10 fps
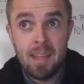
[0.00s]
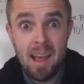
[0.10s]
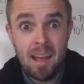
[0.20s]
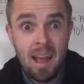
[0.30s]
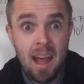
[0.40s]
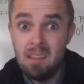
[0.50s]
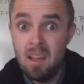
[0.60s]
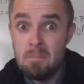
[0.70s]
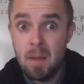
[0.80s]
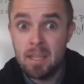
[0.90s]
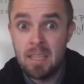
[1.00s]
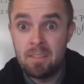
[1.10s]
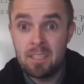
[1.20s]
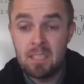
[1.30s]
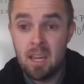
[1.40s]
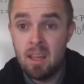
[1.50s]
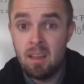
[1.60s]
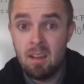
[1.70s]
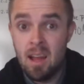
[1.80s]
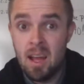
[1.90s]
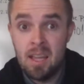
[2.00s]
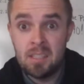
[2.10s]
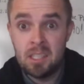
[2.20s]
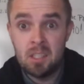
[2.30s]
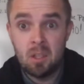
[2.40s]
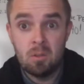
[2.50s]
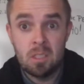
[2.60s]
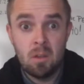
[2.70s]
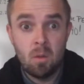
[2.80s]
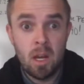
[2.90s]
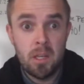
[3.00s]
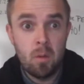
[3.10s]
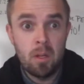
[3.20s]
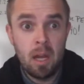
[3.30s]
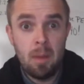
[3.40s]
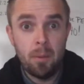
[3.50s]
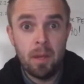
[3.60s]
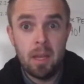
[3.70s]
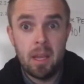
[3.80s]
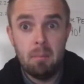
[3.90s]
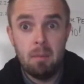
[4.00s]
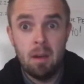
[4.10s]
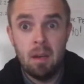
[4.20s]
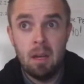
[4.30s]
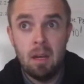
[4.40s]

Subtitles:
yeah, I love Mike Davis today. I just don't see why you would not play him.